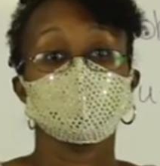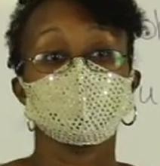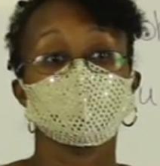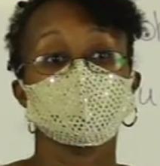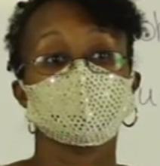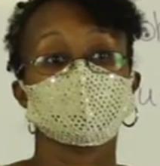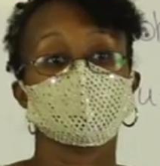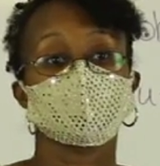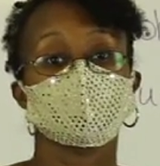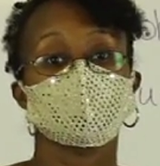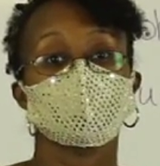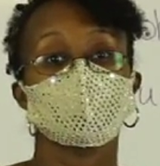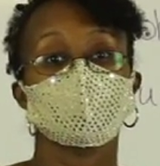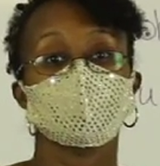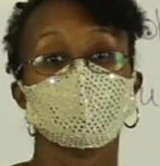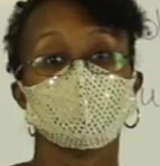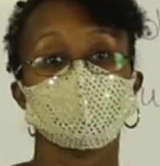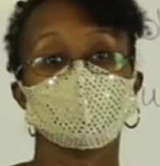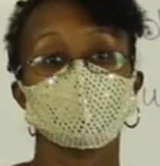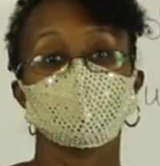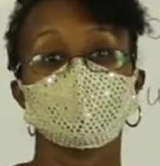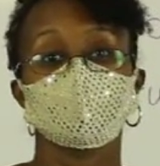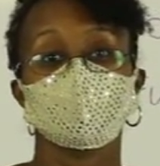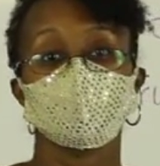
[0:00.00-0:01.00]
it's
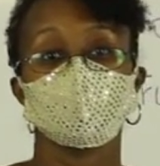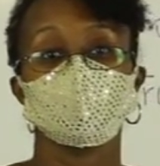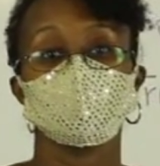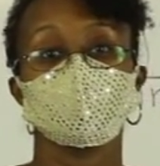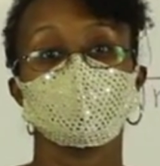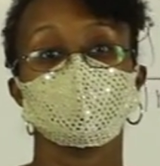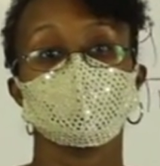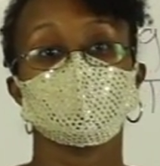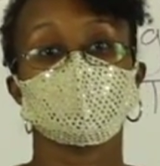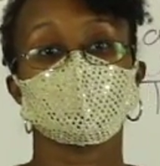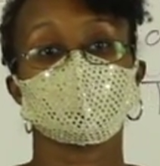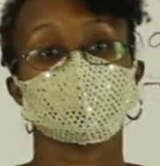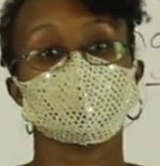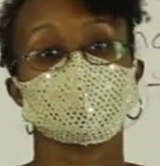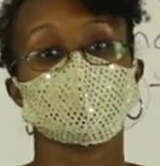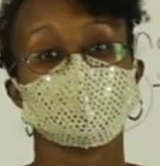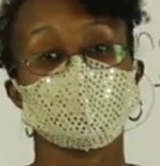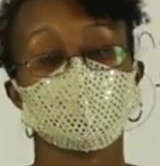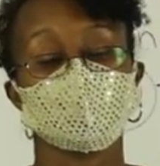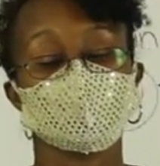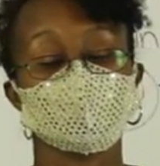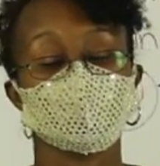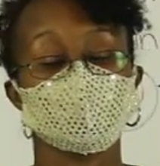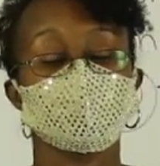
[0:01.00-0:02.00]
important for you to
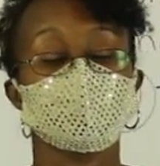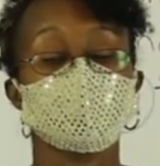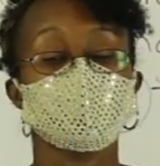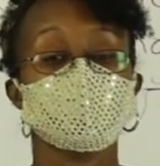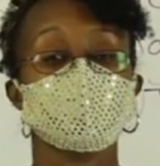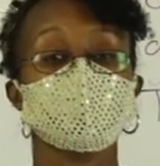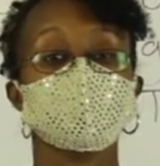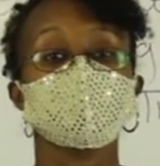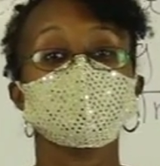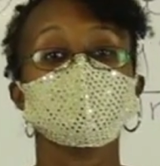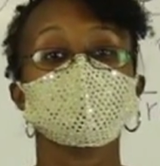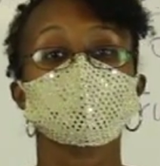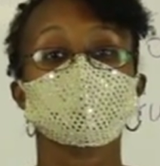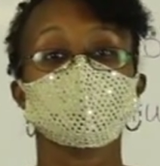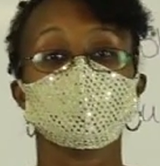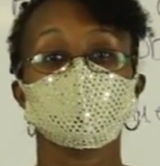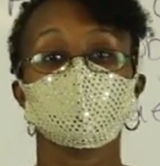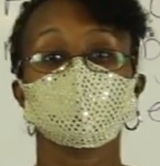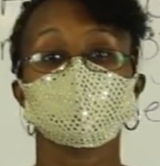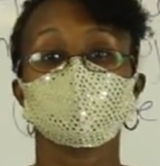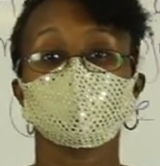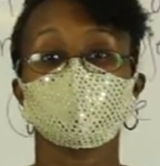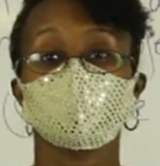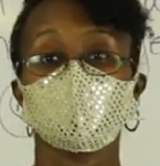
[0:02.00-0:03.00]
exercise your mind as
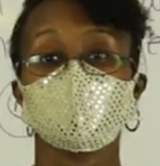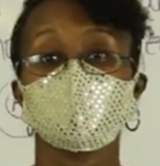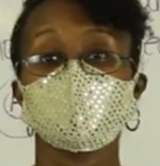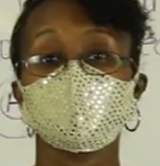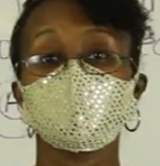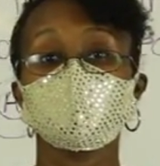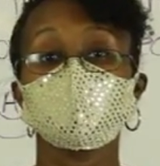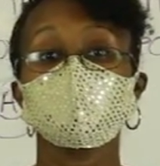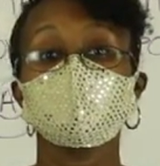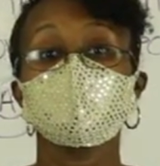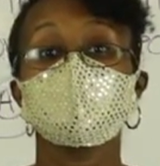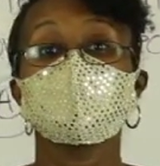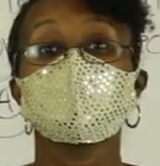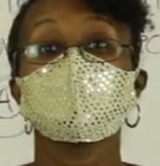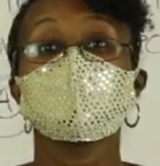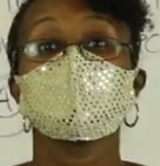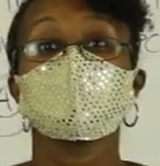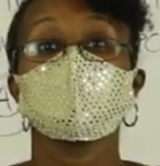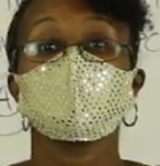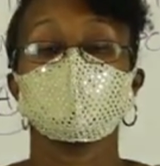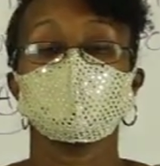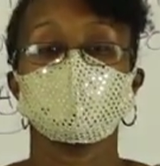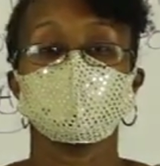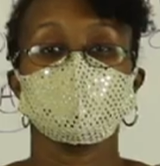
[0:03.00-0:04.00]
well as your body,
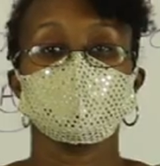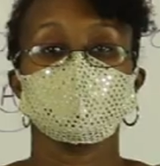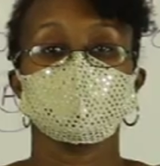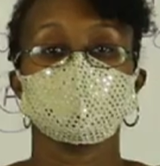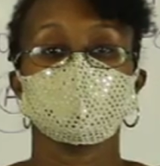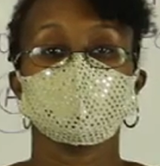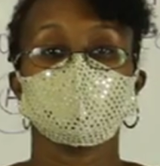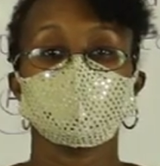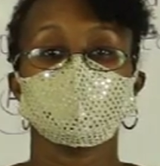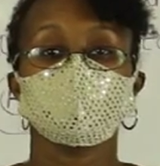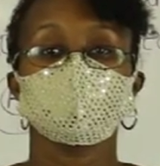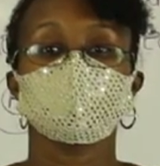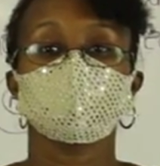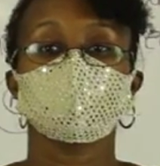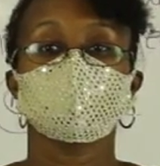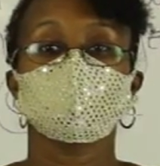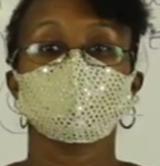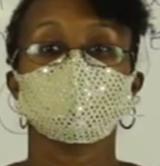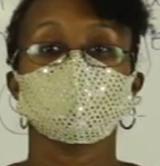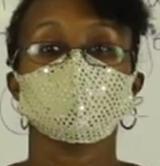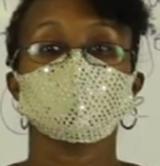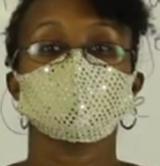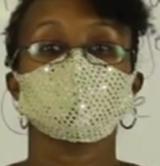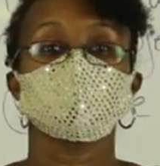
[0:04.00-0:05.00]
and I look
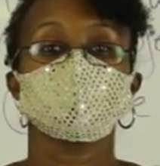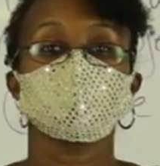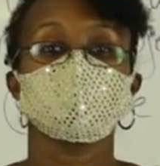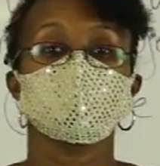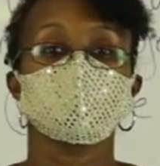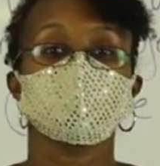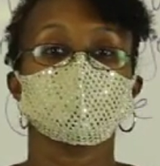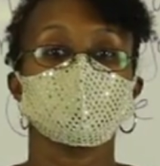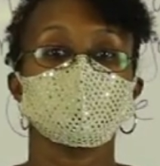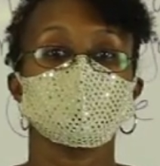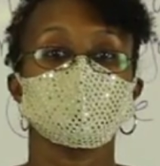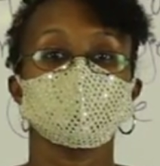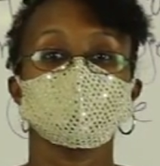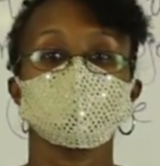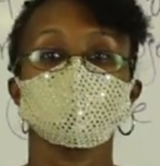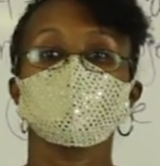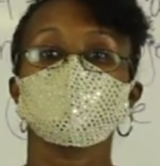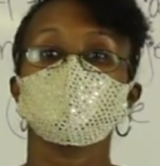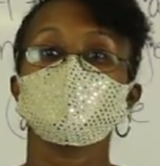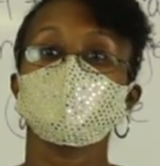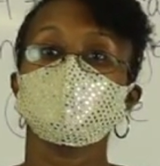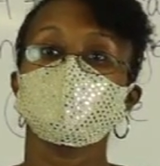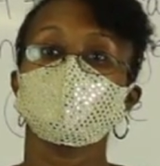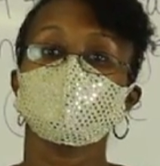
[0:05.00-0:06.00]
forward to seeing you
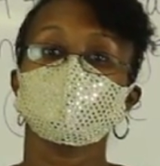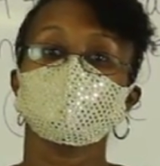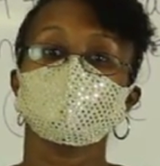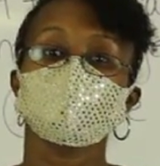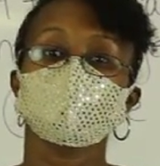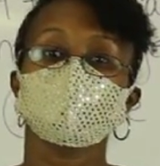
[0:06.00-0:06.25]
again.